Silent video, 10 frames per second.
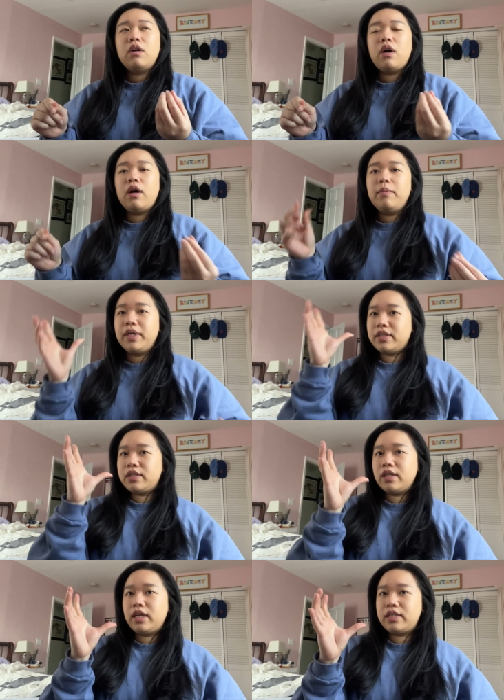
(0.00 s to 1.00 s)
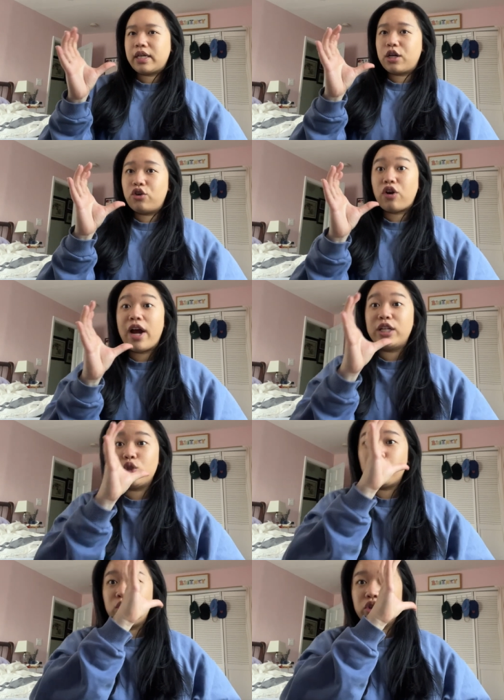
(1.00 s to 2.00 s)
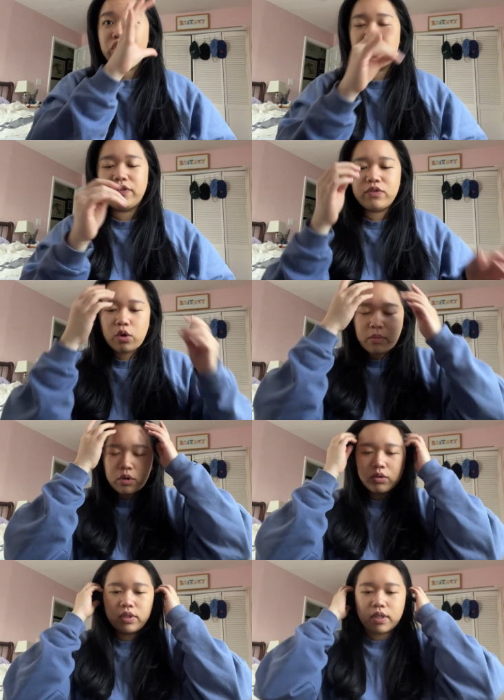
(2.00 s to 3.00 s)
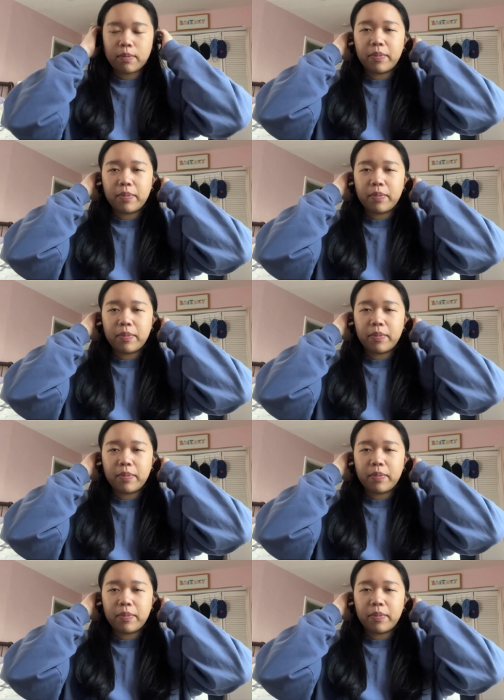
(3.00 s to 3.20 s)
um, it's it's like a gradual shift almost,